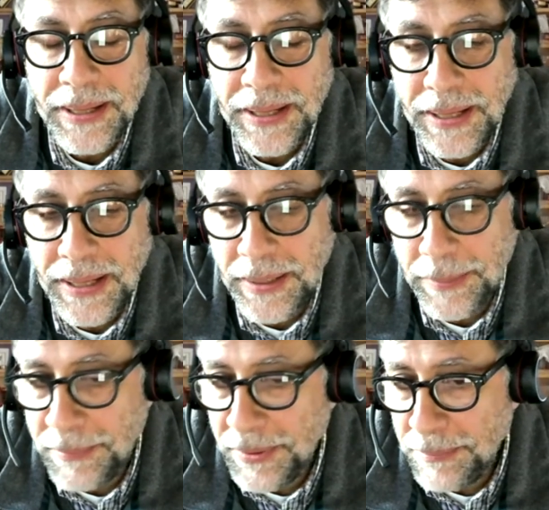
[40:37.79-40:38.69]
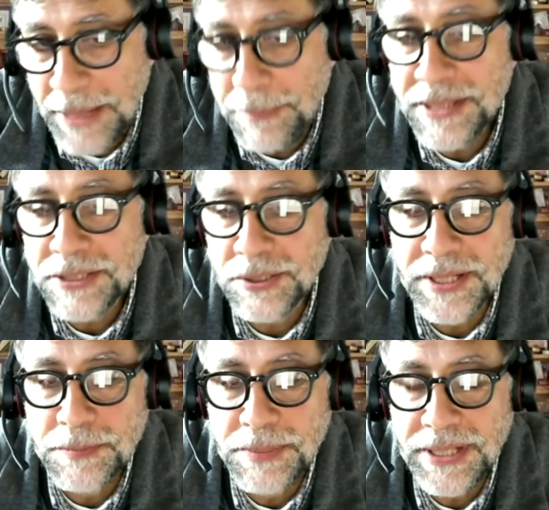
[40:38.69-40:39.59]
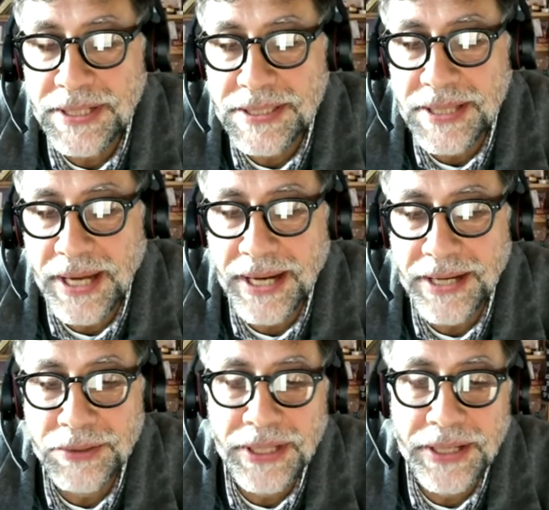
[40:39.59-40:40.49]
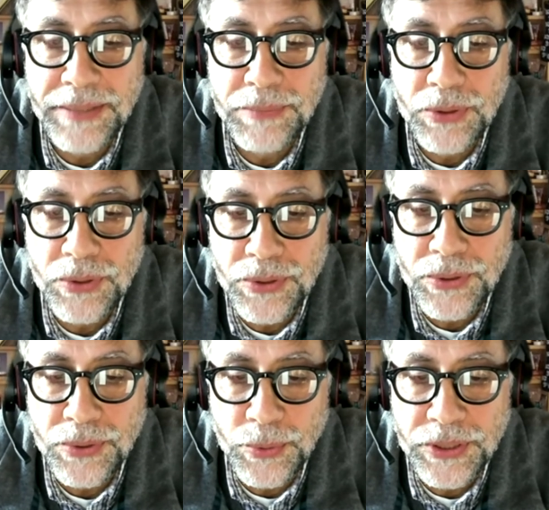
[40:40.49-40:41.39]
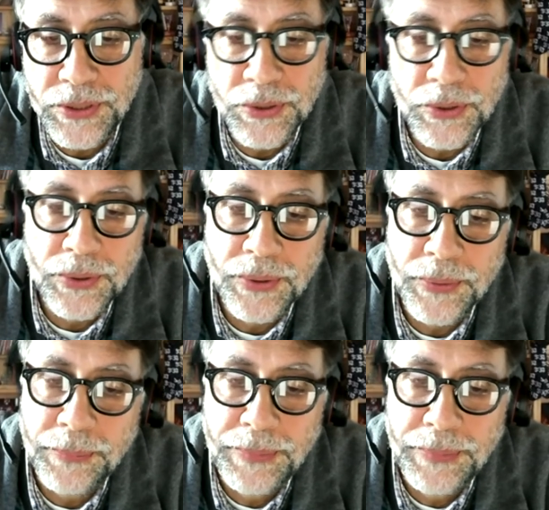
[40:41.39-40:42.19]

In my personal experience, I cannot agree more with your